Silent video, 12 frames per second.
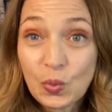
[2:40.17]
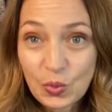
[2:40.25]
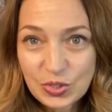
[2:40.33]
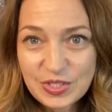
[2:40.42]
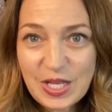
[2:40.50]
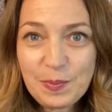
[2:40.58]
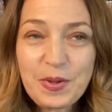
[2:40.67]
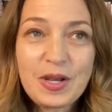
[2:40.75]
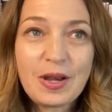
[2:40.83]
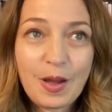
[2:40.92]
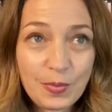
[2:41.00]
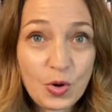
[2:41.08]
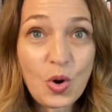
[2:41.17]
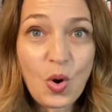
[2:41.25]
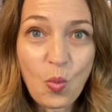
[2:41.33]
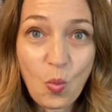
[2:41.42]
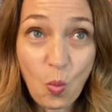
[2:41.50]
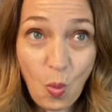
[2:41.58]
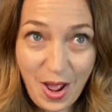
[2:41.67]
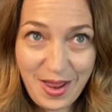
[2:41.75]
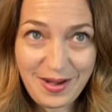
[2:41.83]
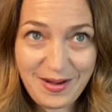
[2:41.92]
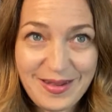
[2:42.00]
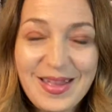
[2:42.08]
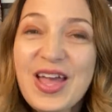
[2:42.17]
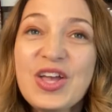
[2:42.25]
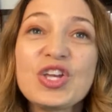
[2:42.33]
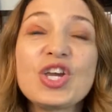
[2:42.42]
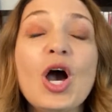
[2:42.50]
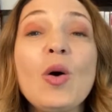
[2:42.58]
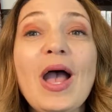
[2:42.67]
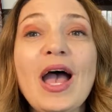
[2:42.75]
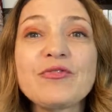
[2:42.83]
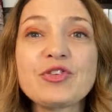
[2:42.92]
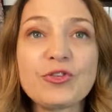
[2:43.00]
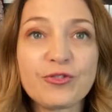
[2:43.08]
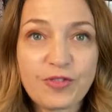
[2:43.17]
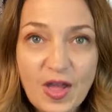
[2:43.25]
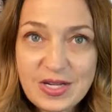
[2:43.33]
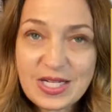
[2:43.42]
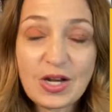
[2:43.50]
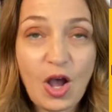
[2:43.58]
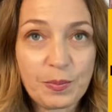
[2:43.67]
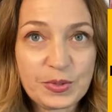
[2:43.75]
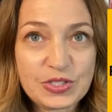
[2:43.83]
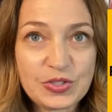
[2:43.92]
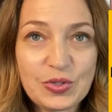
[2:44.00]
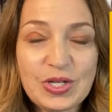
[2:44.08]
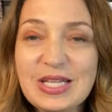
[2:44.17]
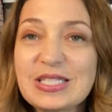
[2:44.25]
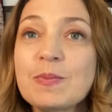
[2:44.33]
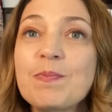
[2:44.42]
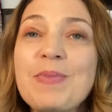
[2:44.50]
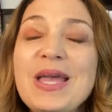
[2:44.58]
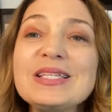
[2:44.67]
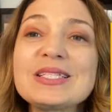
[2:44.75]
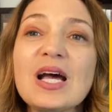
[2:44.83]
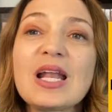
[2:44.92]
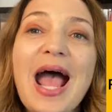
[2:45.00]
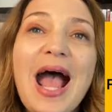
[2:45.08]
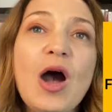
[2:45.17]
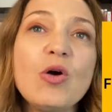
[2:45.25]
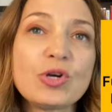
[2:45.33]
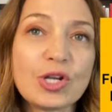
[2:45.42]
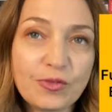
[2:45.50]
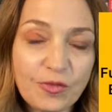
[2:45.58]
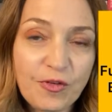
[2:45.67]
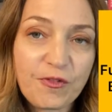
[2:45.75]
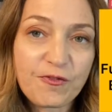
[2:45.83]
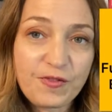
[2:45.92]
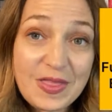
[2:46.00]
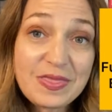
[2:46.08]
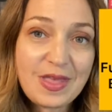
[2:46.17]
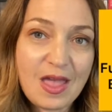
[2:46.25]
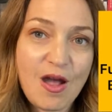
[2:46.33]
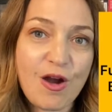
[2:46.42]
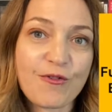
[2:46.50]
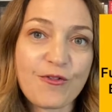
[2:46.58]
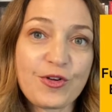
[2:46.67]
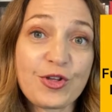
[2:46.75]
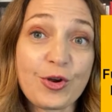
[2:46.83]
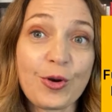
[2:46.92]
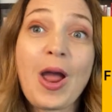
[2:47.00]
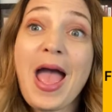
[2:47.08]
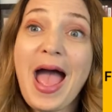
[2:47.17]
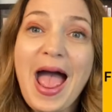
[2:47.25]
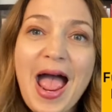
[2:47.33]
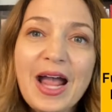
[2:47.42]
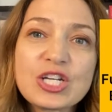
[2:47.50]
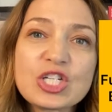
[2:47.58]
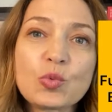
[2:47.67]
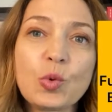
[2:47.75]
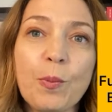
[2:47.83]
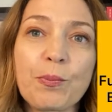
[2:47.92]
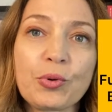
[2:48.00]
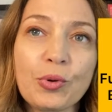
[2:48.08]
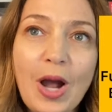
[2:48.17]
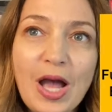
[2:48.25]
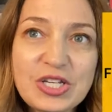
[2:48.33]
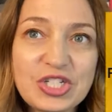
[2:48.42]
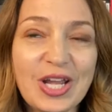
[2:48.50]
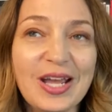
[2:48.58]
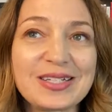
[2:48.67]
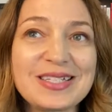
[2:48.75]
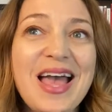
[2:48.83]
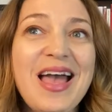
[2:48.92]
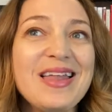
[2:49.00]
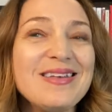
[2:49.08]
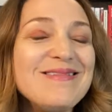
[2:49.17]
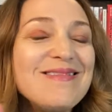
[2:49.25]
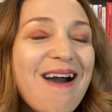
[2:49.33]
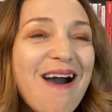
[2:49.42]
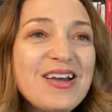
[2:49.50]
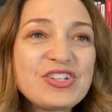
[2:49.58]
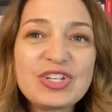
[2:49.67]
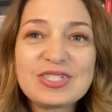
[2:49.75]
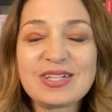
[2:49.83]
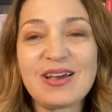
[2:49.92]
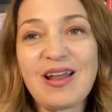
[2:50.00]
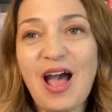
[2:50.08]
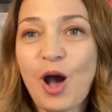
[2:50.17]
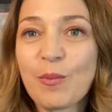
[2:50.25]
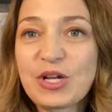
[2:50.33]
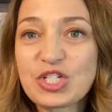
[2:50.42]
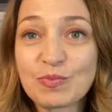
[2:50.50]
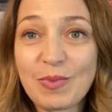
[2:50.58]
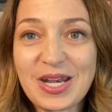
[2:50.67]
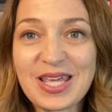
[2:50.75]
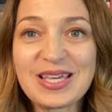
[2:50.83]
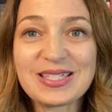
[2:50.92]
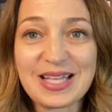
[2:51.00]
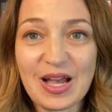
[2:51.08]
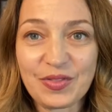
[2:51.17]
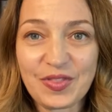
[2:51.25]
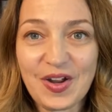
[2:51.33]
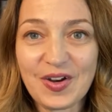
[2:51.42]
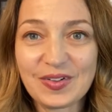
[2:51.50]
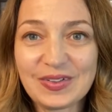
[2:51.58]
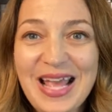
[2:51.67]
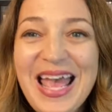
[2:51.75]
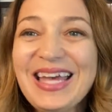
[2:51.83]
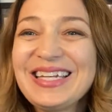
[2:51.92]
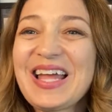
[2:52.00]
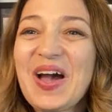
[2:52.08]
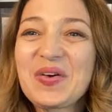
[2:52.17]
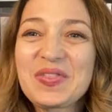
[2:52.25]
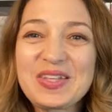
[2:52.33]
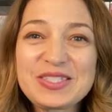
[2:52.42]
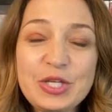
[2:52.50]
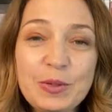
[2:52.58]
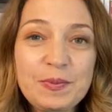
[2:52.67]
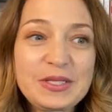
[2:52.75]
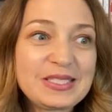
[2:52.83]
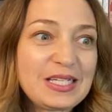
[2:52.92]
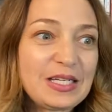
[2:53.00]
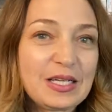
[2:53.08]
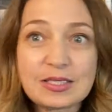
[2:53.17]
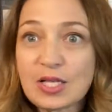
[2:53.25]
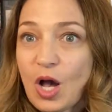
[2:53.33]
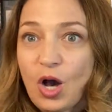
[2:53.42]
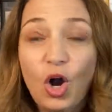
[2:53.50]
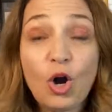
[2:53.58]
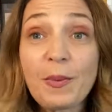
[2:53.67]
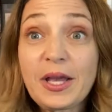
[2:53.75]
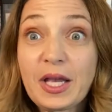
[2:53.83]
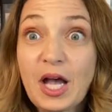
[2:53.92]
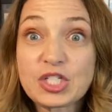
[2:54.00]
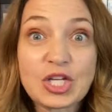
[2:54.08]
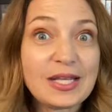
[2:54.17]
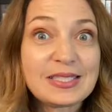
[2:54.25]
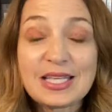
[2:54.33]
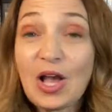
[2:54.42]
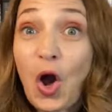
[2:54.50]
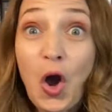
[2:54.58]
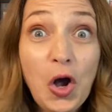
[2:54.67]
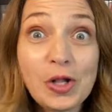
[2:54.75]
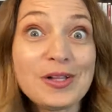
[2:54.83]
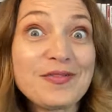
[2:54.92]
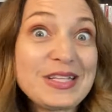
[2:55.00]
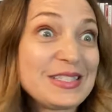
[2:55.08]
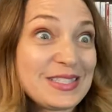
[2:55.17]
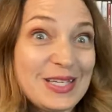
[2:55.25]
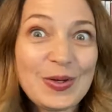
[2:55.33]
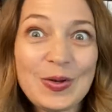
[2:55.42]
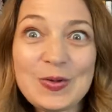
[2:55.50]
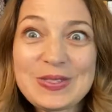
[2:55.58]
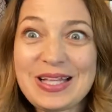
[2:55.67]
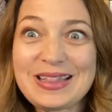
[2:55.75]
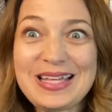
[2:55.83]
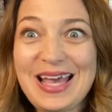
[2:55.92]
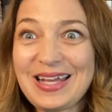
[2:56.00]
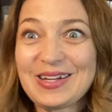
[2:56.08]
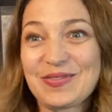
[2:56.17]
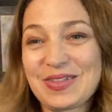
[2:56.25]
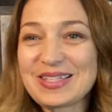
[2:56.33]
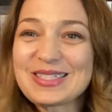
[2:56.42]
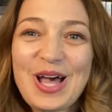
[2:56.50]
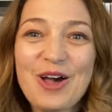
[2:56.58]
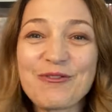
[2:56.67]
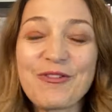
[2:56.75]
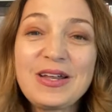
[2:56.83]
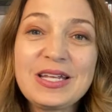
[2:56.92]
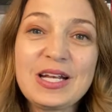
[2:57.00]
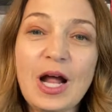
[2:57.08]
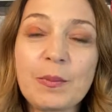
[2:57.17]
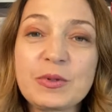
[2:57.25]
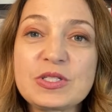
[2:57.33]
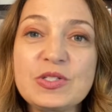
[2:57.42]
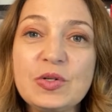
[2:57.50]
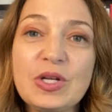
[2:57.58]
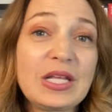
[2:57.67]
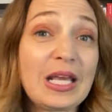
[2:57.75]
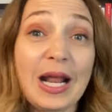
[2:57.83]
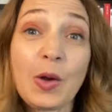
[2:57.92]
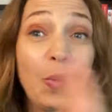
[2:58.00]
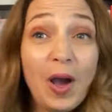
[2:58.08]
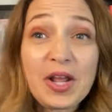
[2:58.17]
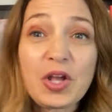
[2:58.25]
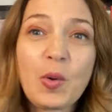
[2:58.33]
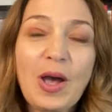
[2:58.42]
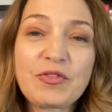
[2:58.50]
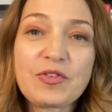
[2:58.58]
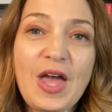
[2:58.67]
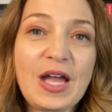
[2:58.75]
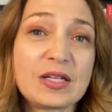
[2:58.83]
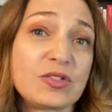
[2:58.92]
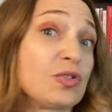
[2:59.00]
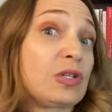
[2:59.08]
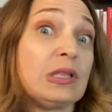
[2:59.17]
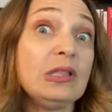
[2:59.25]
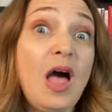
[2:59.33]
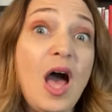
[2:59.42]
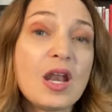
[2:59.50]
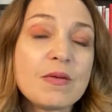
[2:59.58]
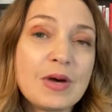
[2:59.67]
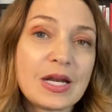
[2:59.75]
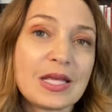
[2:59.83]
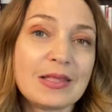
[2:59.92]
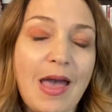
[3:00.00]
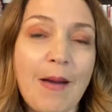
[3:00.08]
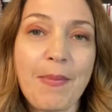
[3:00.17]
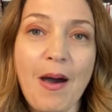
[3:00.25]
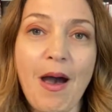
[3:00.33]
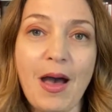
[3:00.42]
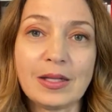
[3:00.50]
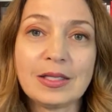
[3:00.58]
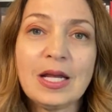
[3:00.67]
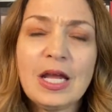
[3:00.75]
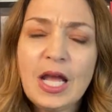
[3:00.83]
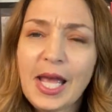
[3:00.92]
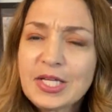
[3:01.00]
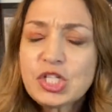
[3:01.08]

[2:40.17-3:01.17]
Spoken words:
Tip number 1, go after funding opportunities based on how good of a fit they are for your actual project, not just on how much money is out there. Now, this could be seen as, oh my gosh, I see all of these zeros at the end of this funding opportunity, and I want to go after that because there's a lot of money in that pot. And